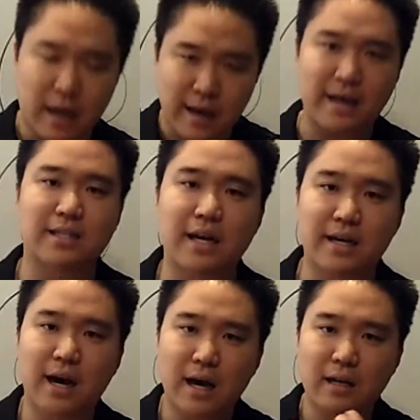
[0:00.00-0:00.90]
And as
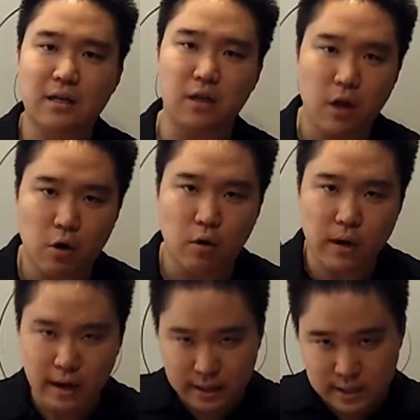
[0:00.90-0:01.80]
I got
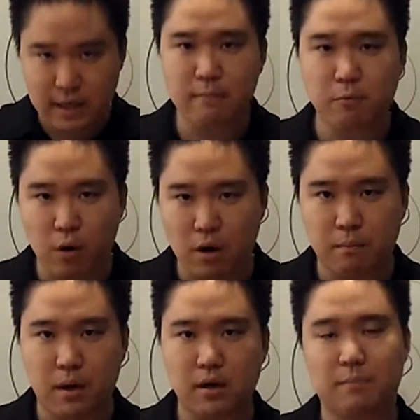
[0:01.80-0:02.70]
low, as I hit
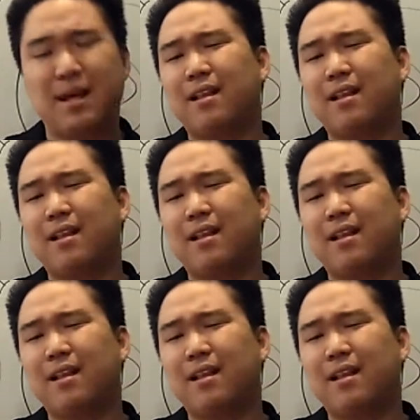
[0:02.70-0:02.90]
rock bottom,